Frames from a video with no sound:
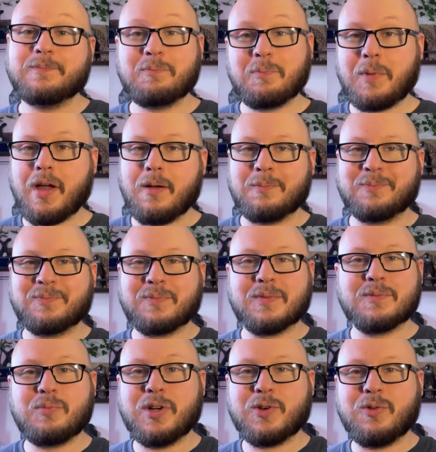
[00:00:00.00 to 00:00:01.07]
But yeah,
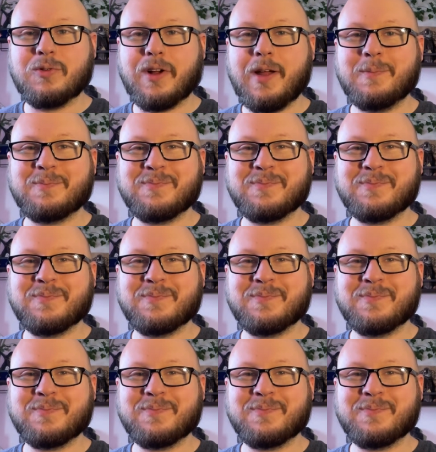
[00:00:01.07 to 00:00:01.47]
pretty cool, right?